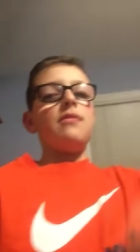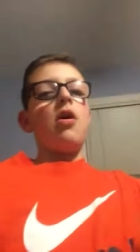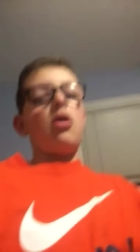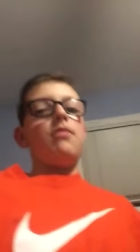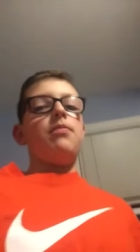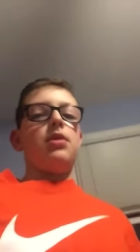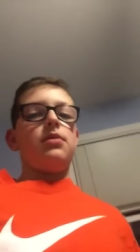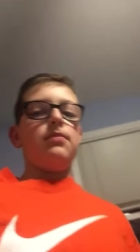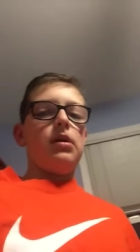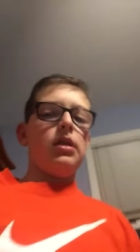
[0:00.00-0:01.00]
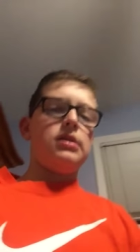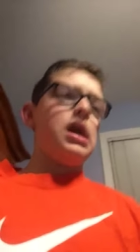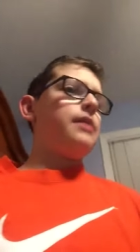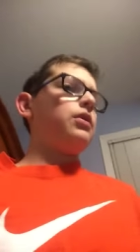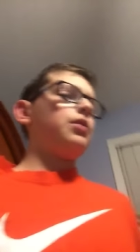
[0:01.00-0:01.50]
tomorrow but by the
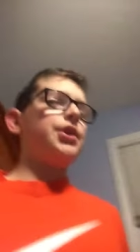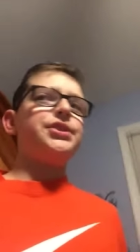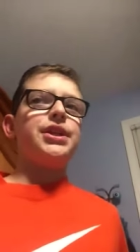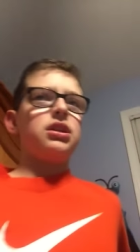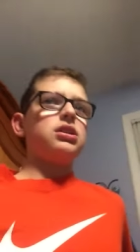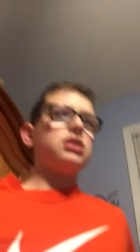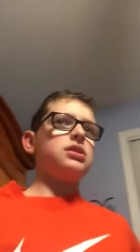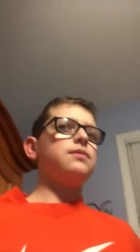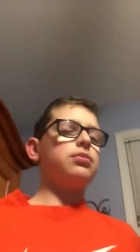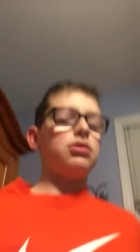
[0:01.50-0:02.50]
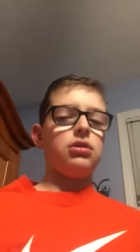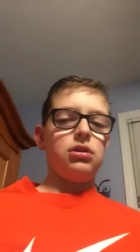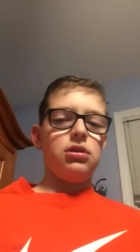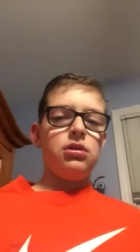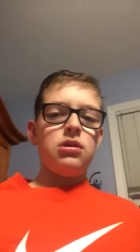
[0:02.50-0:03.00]
time you're watching this it's
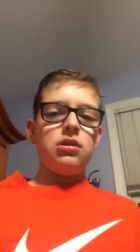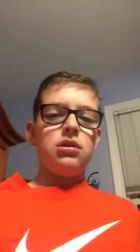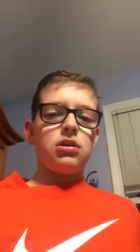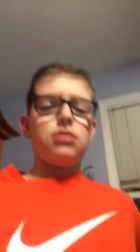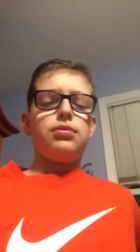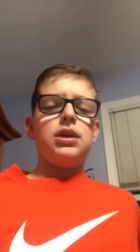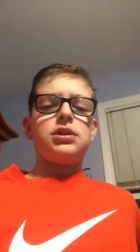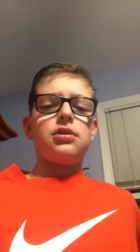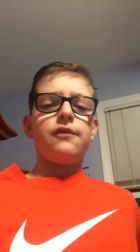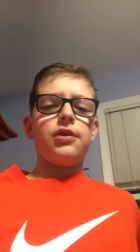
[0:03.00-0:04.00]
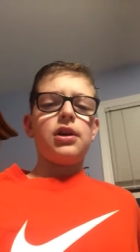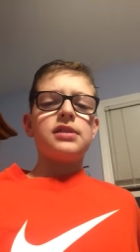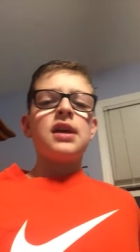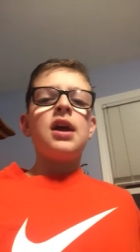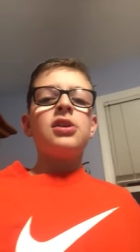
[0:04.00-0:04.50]
probably going to be Easter for you
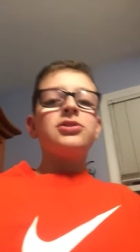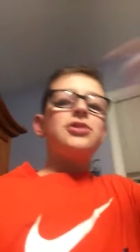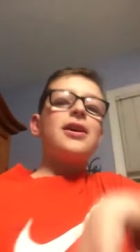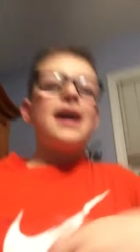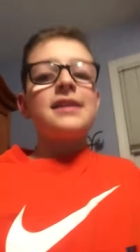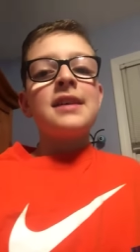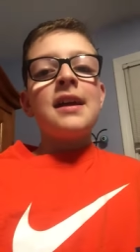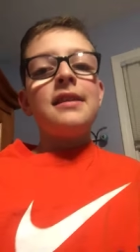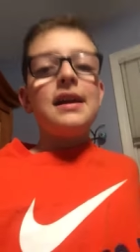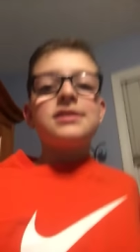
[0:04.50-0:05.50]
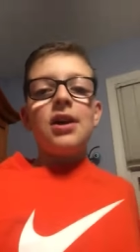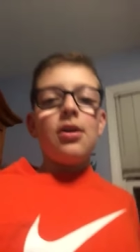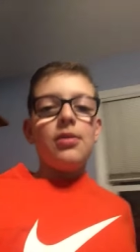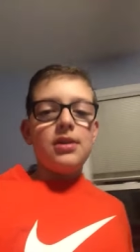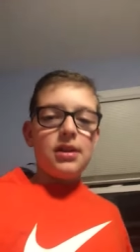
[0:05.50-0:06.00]
guys. So guys, that's
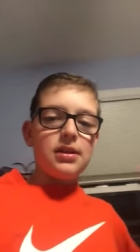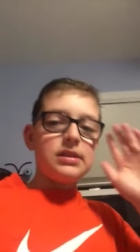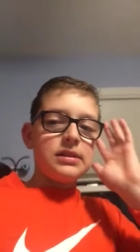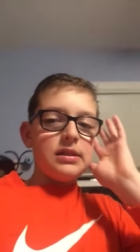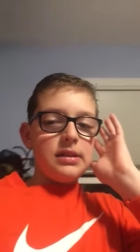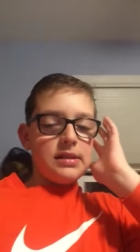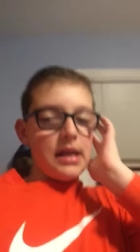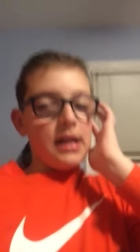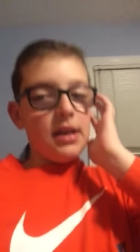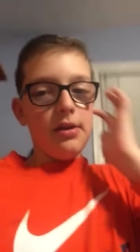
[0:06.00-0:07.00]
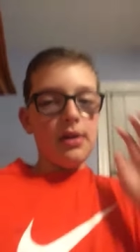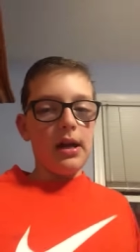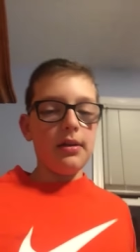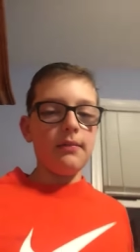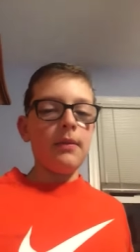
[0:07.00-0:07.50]
all I wanted to say to you
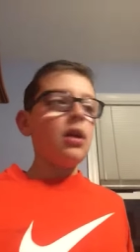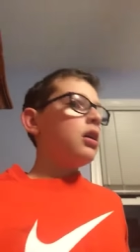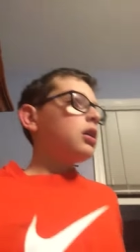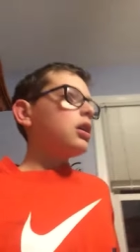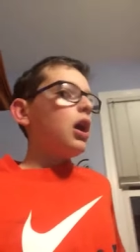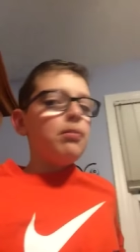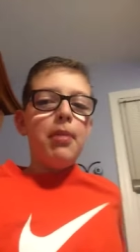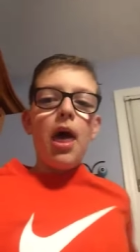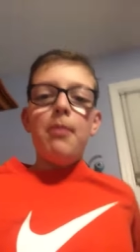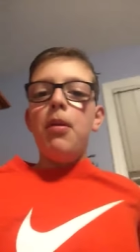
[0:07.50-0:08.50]
guys. God blah